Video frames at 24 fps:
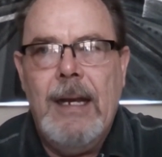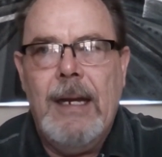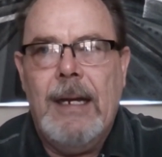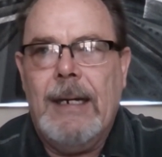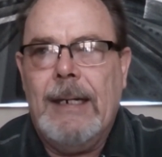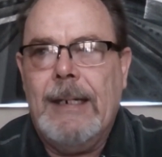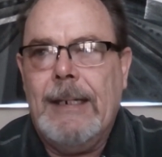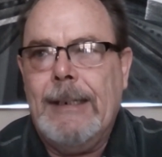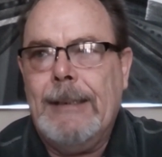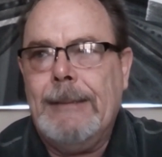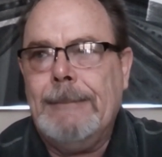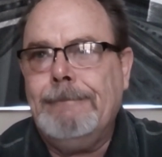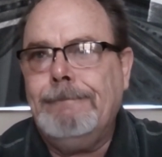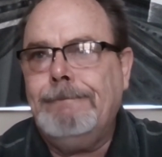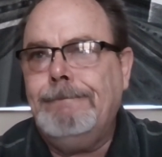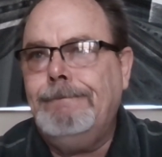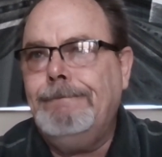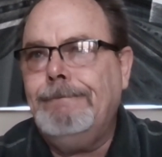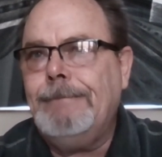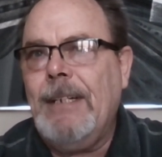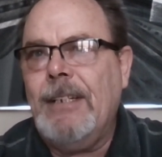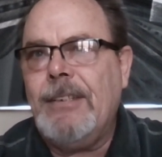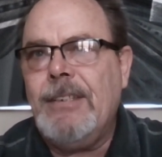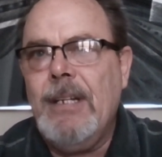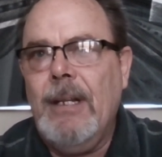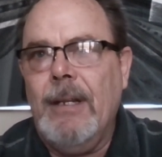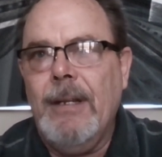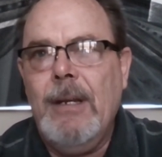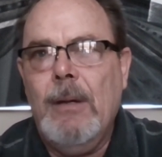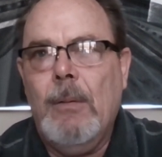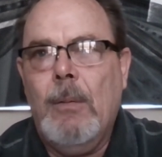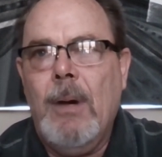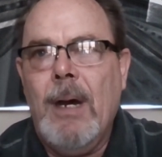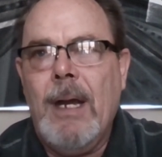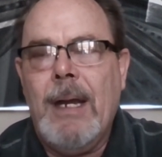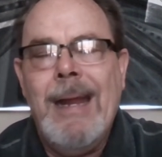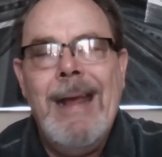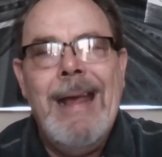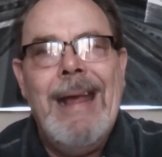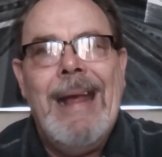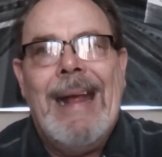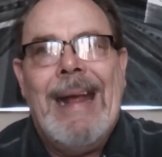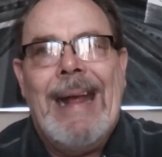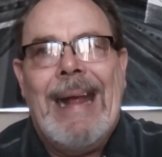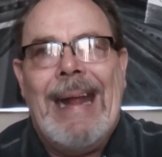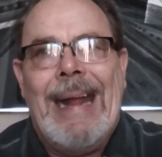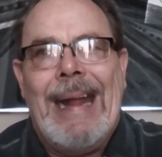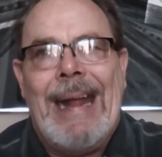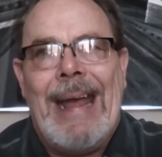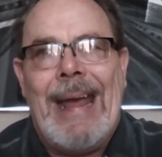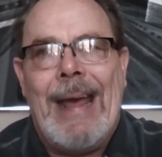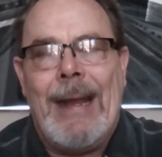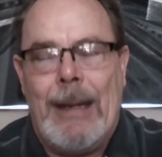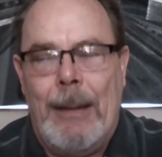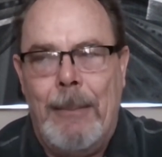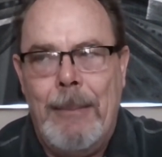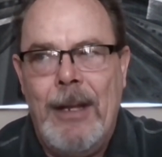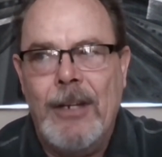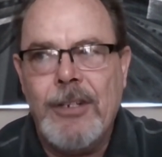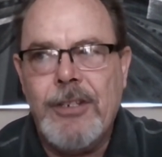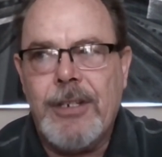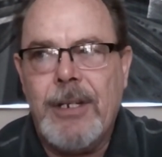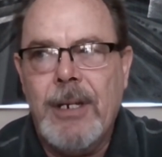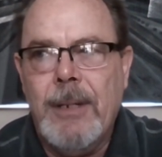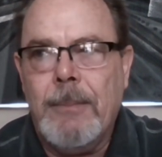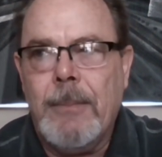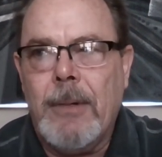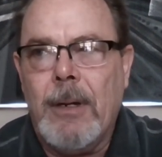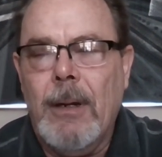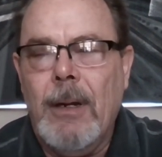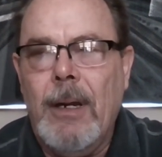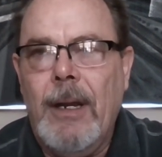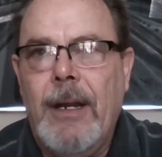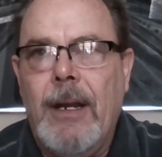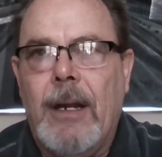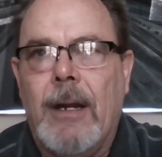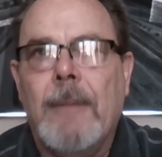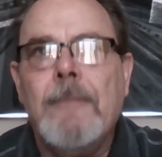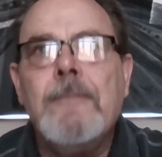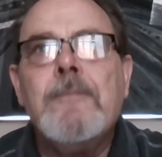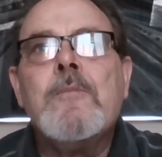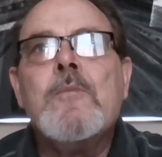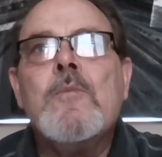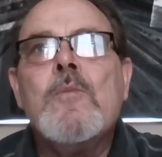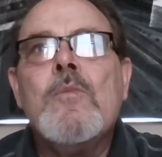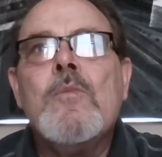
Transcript: Um, I tell you what, and I mentioned him earlier,